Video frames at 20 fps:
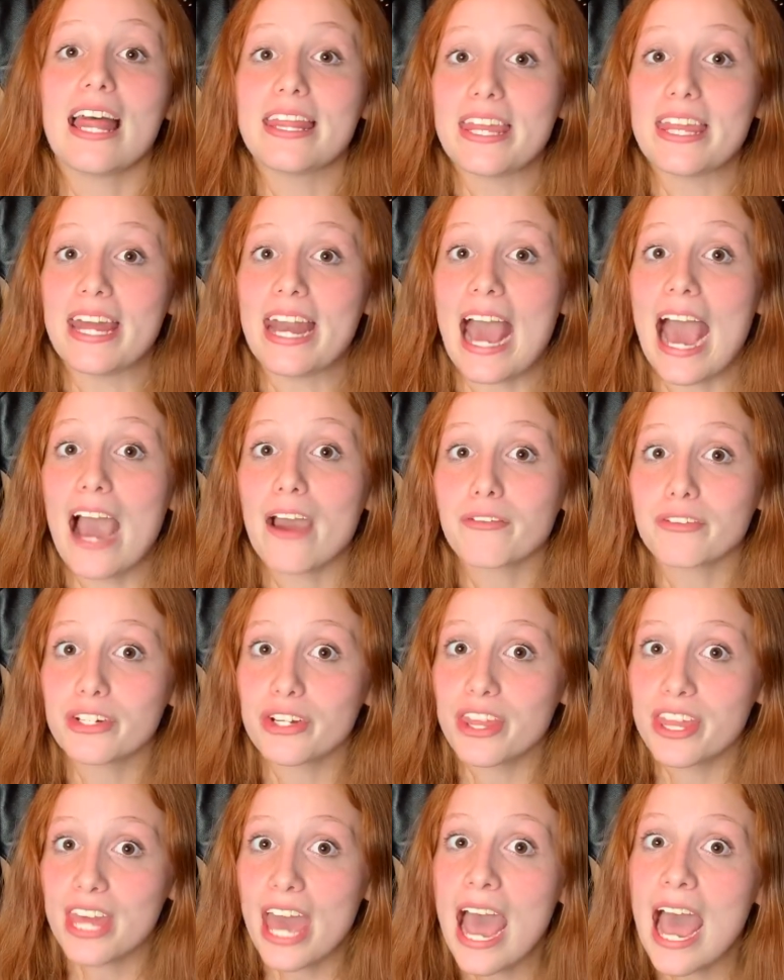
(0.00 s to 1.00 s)
Then
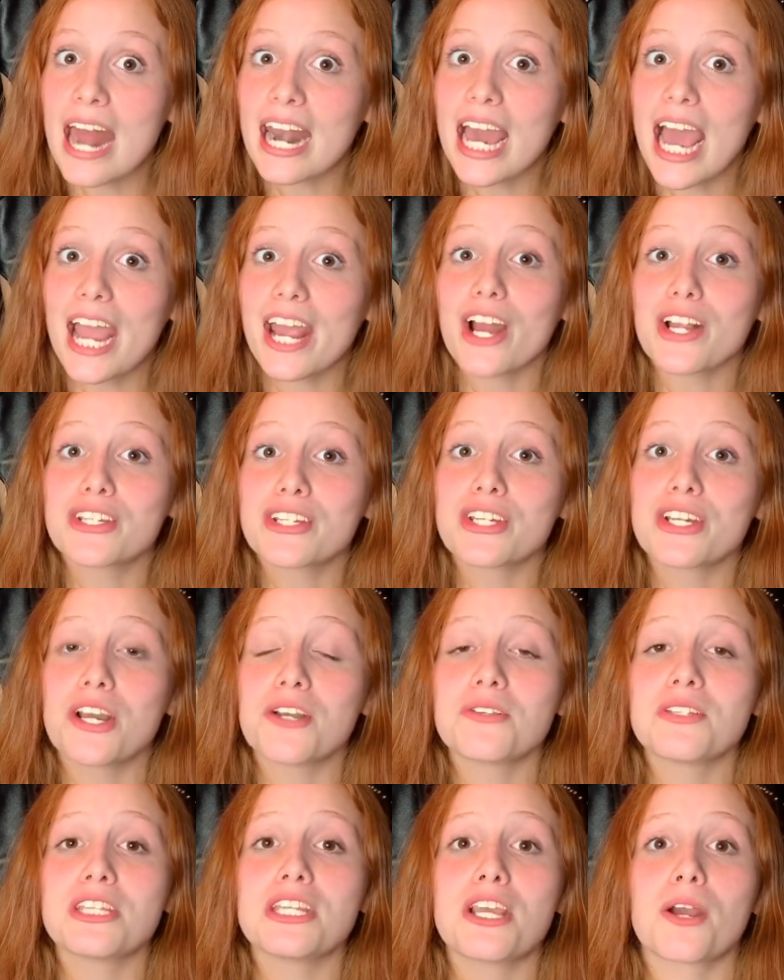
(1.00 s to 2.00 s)
after that, I got to
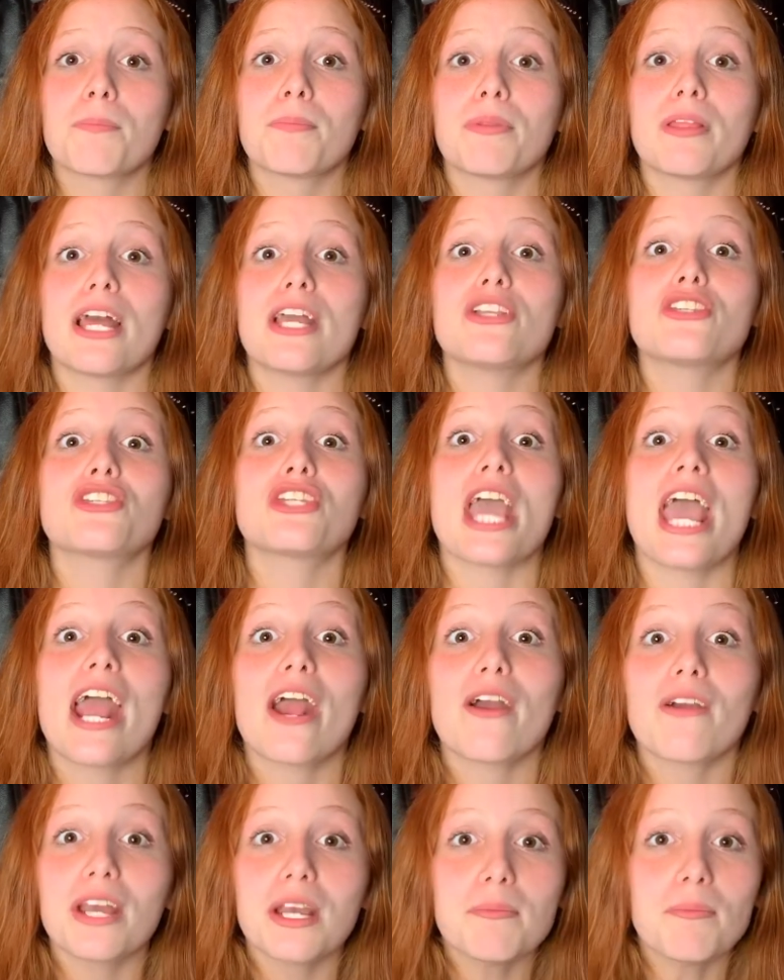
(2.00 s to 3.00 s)
go see her play
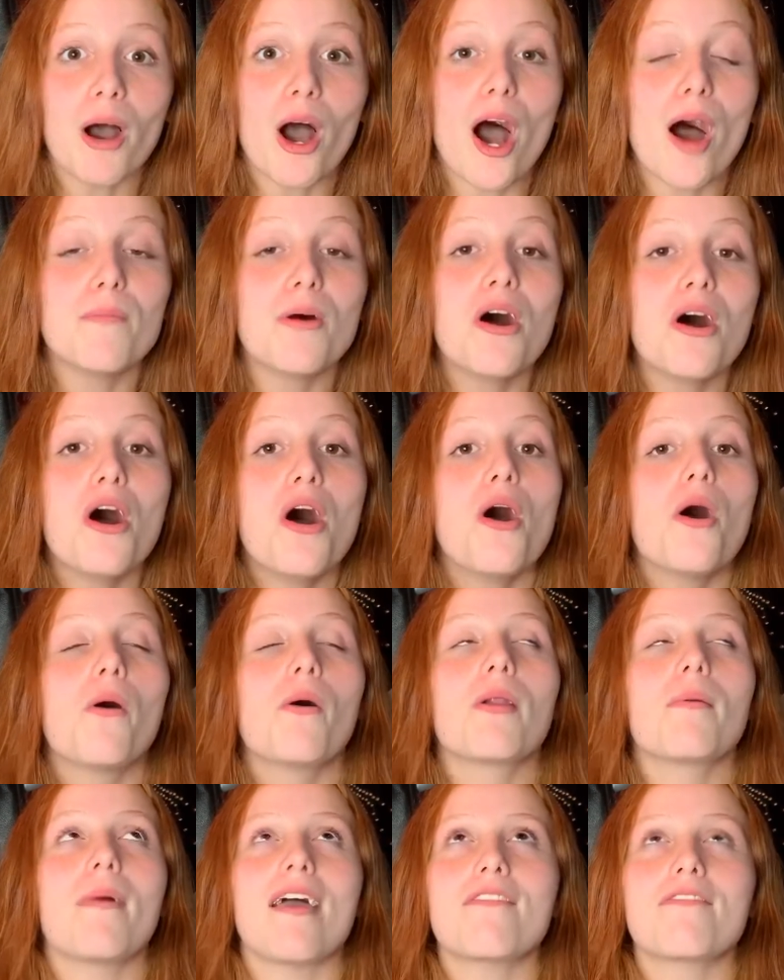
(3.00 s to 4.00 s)
Cherry Bomb,
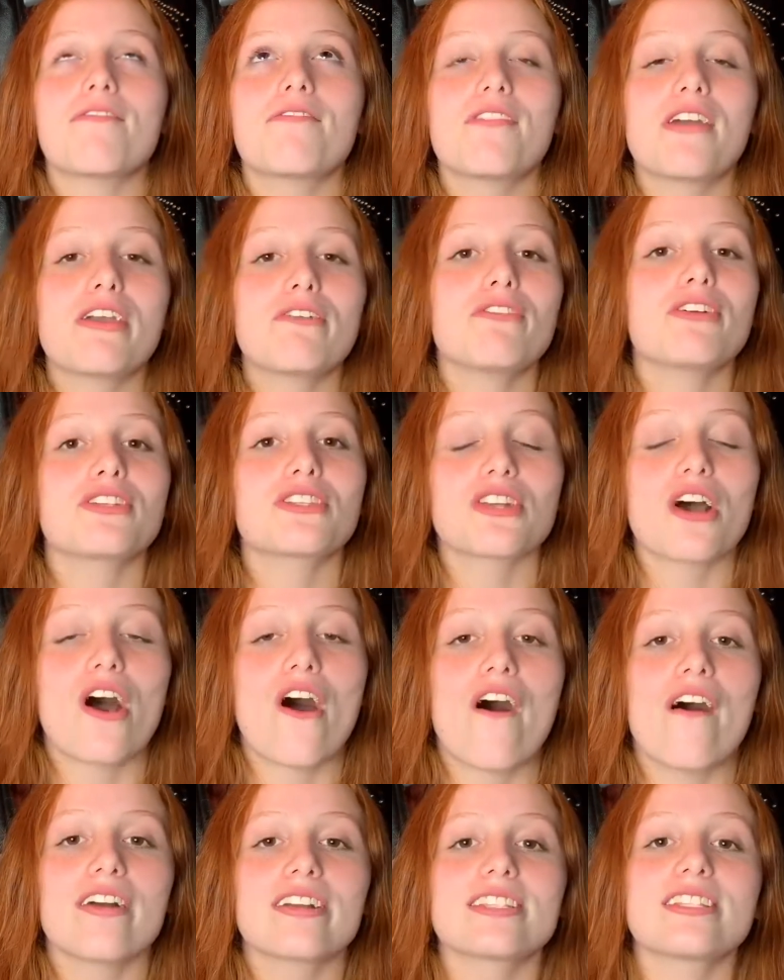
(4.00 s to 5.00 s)
one of my favorite
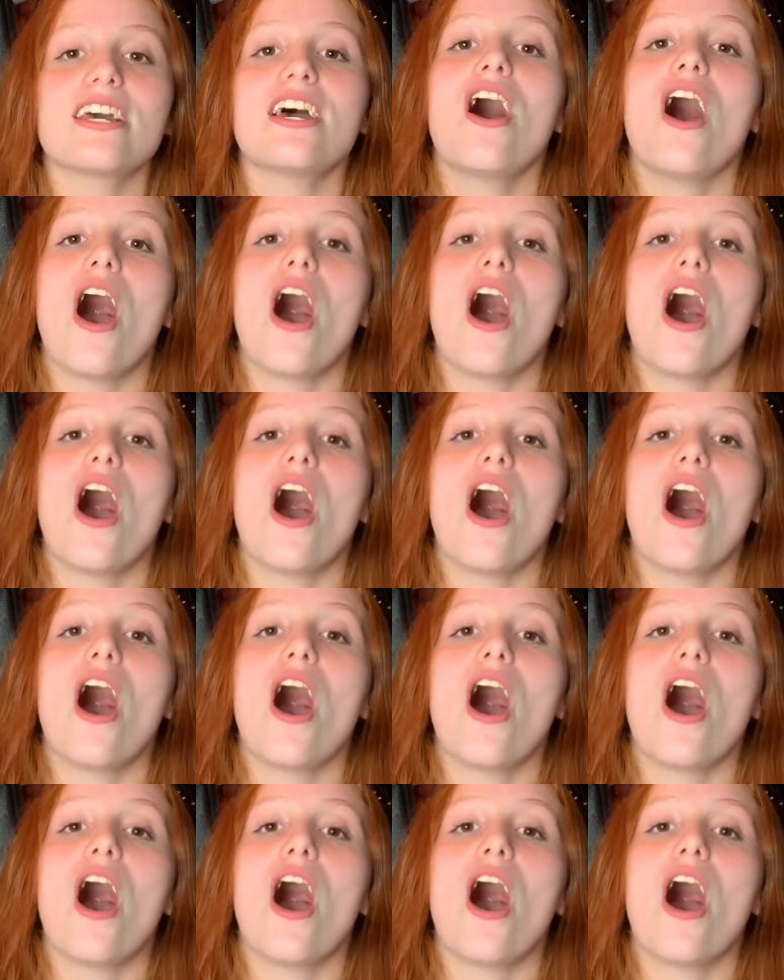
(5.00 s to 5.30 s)
songs,